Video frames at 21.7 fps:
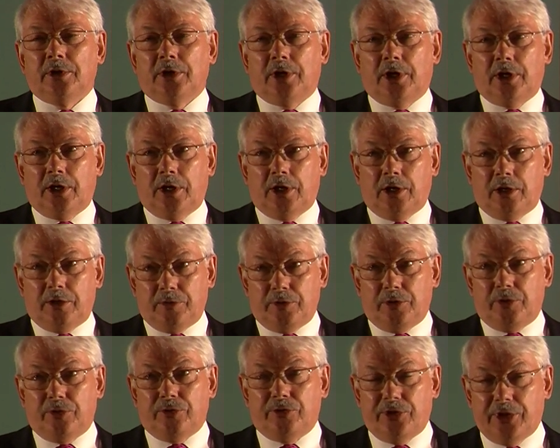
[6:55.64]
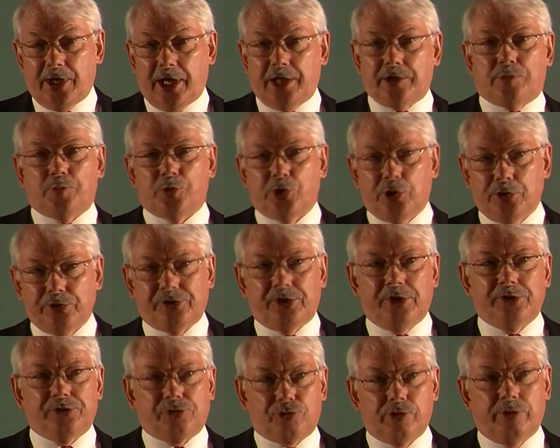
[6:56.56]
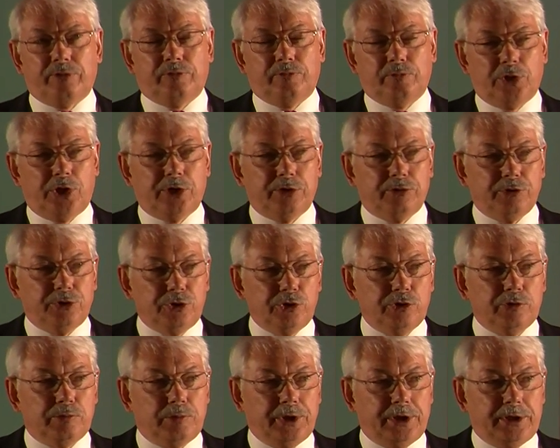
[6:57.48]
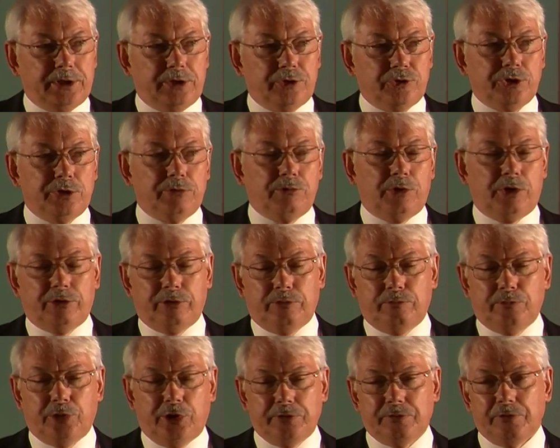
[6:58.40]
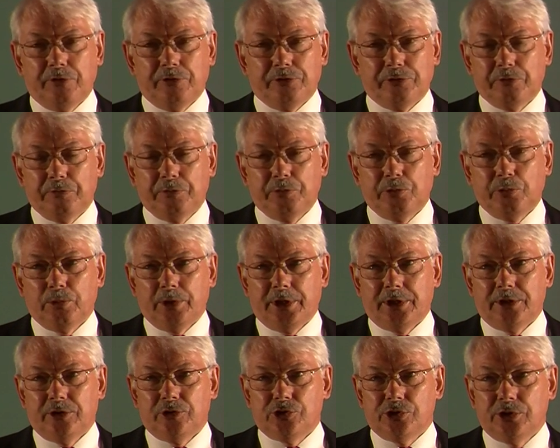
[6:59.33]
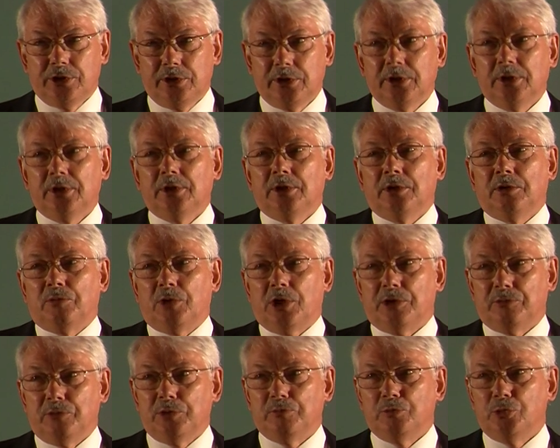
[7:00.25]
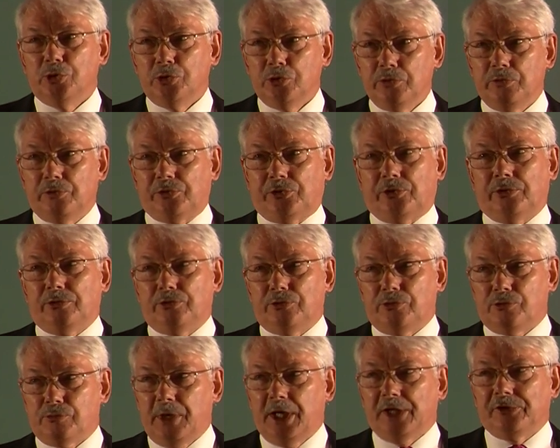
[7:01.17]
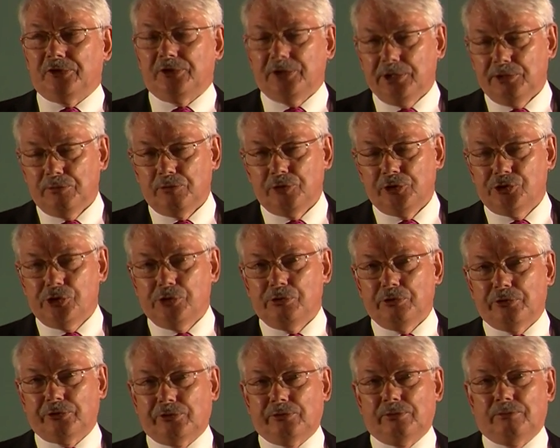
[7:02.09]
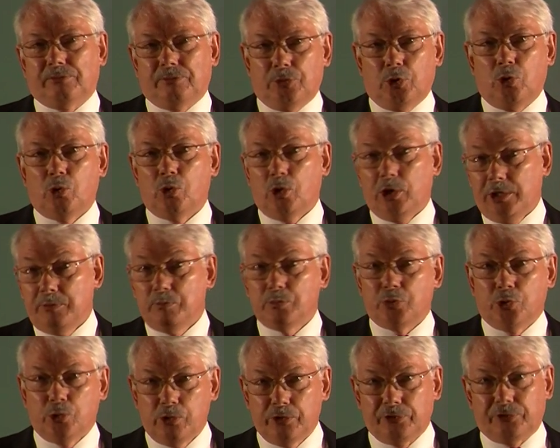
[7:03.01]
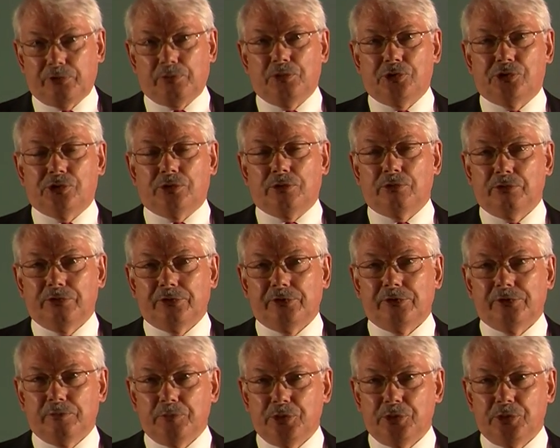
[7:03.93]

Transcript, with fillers: Uh, that process driven by renewable energy rather than by fossil fuel energy, where we move to dramatically reduce oil imports, which of course is a